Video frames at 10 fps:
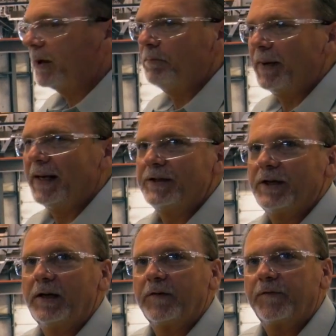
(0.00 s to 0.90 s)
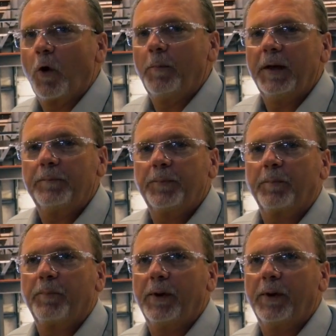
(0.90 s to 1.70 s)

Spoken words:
bends in, forming it for